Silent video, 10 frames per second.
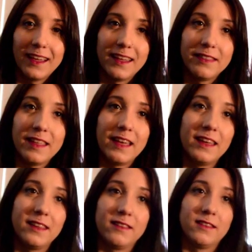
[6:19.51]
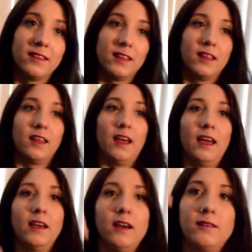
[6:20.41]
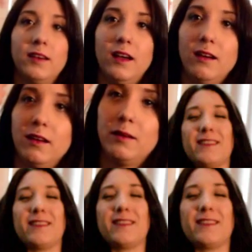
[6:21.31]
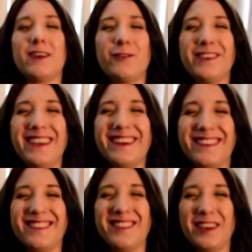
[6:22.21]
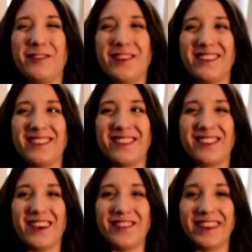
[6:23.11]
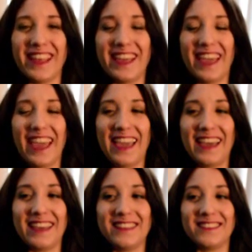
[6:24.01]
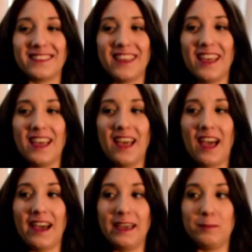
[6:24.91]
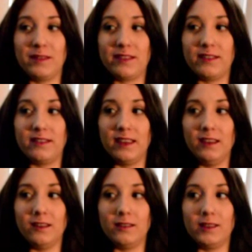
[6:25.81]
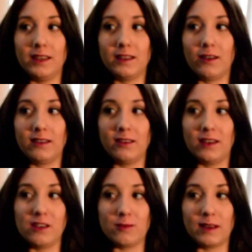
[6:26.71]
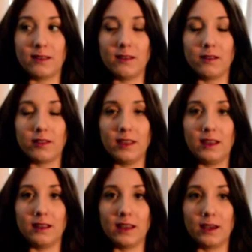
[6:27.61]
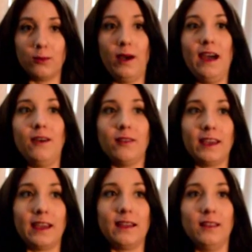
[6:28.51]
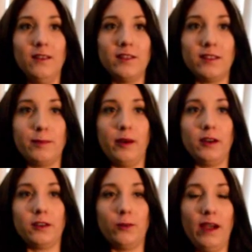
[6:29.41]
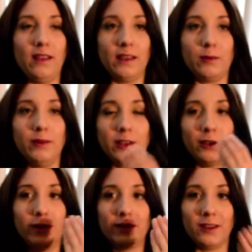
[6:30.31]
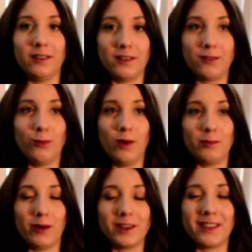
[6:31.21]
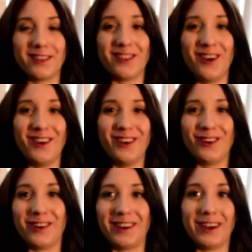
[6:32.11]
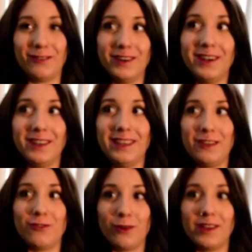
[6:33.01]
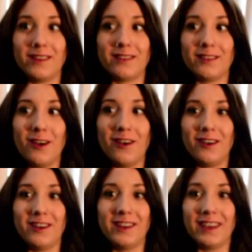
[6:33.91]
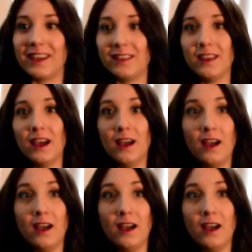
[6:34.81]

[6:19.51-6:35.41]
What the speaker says: And then, it's been several years since I first discovered it, and I'm still, you know, I still catch myself thinking, like, wow, like, I love this part, or wow, like, I'm really hooked on this one part of the song, or I really enjoy this song, and